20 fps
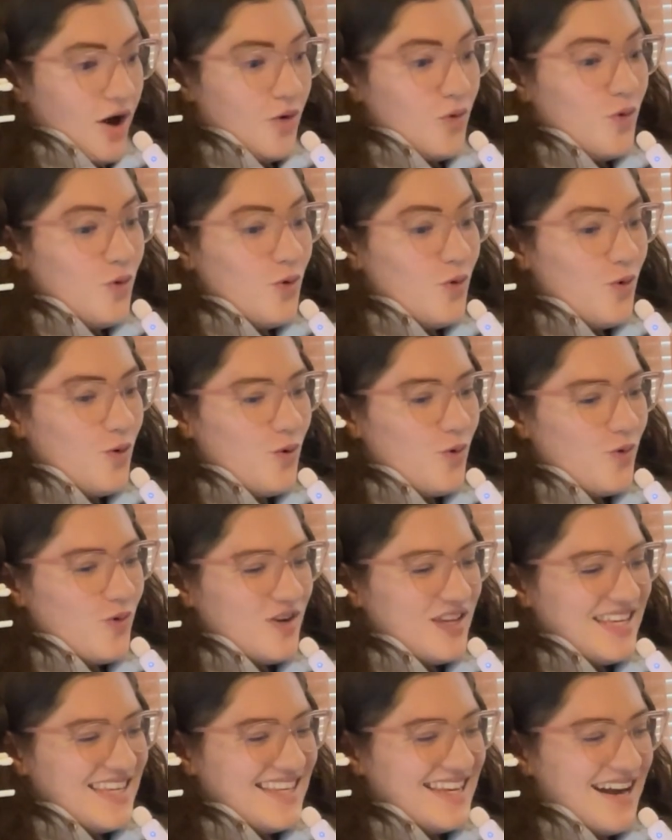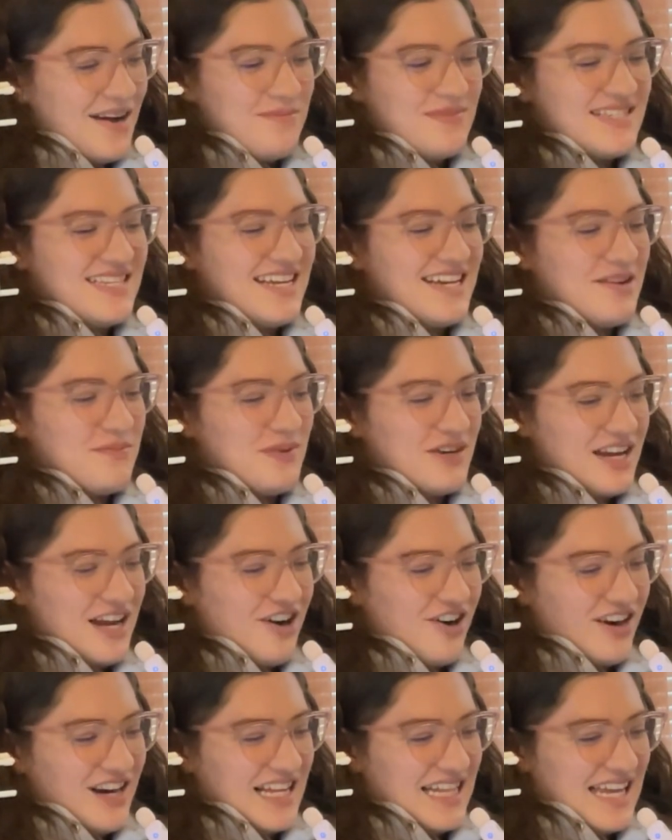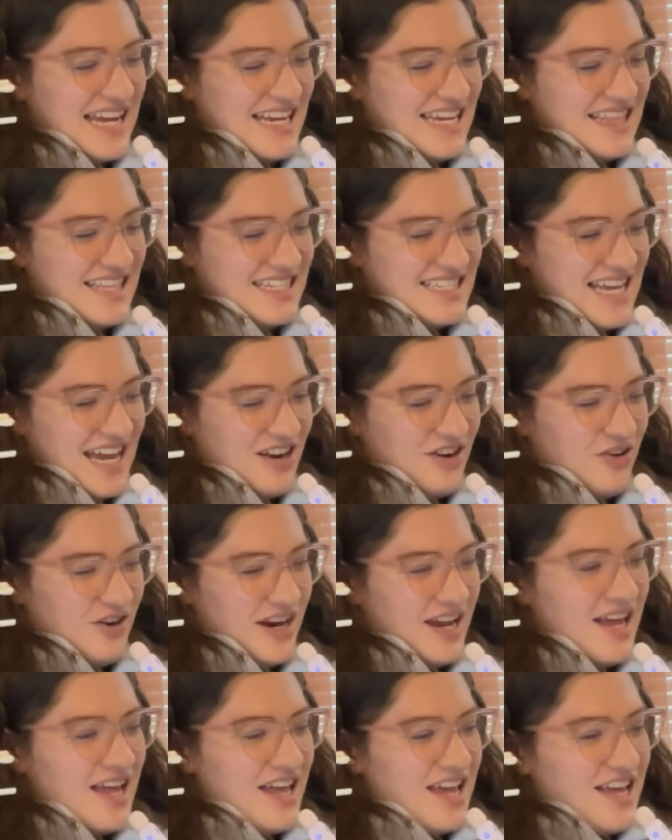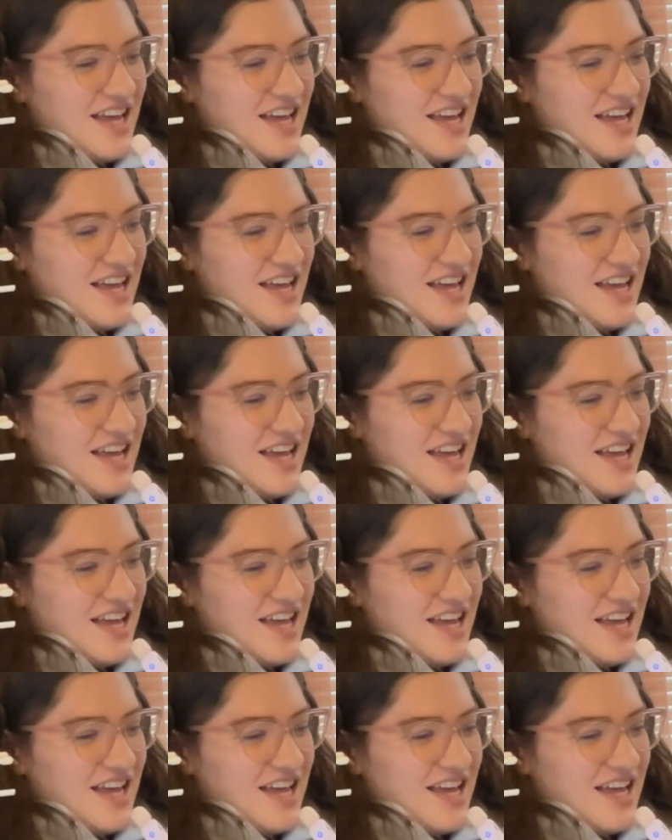Ooh, I'm seeing a book I already like in this category.